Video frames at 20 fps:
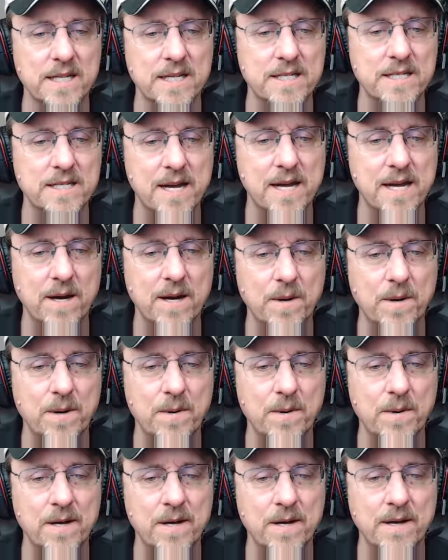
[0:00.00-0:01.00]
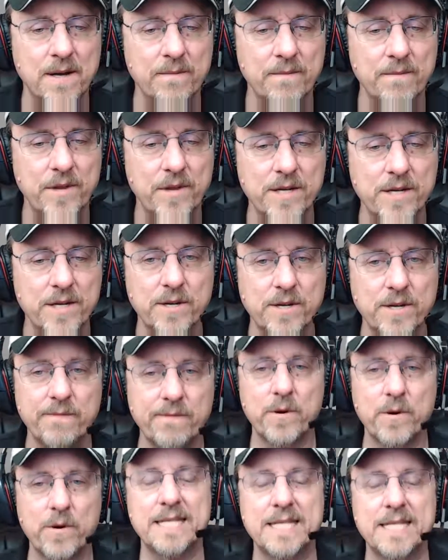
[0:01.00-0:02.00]
And so the
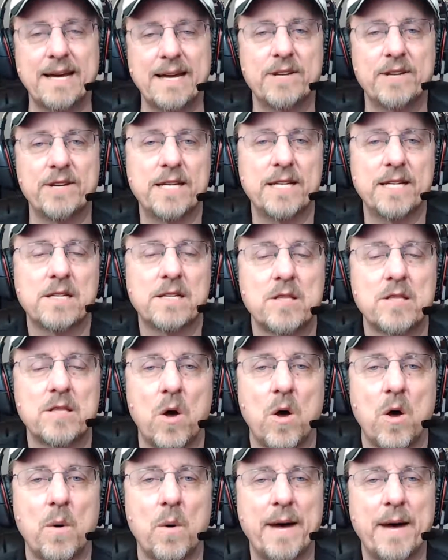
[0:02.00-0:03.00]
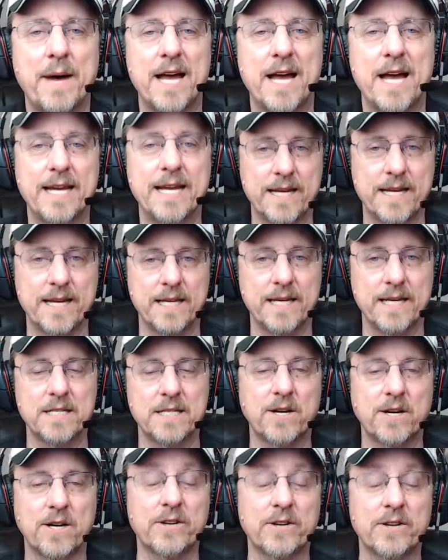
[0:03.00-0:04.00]
147 isn't the whole buy-in.
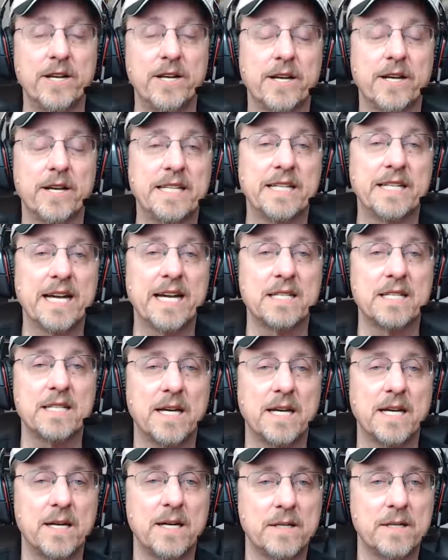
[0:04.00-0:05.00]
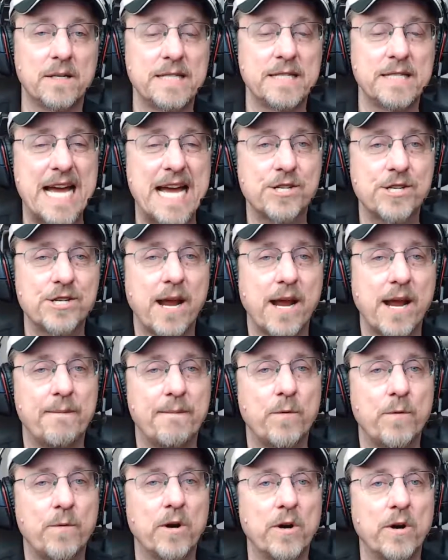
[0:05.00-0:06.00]
And certainly you can get a dash
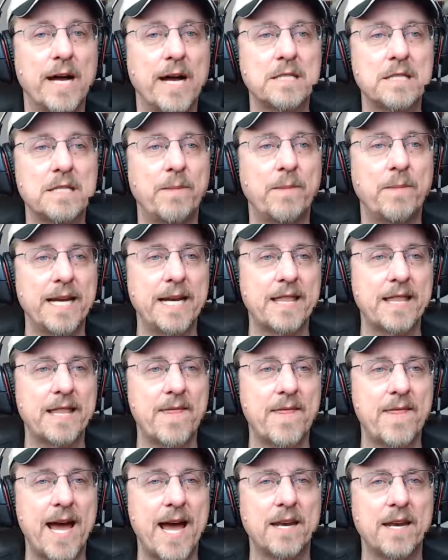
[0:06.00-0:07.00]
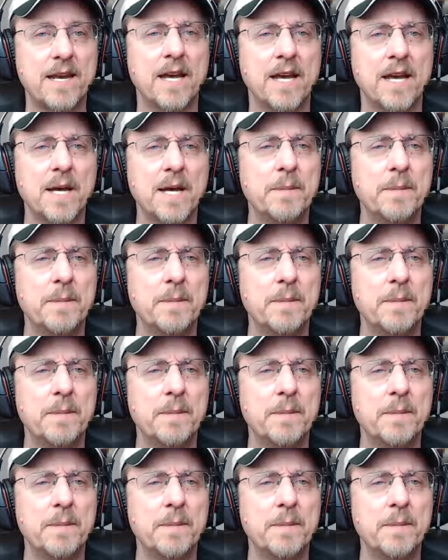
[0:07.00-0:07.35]
cam for less money than that.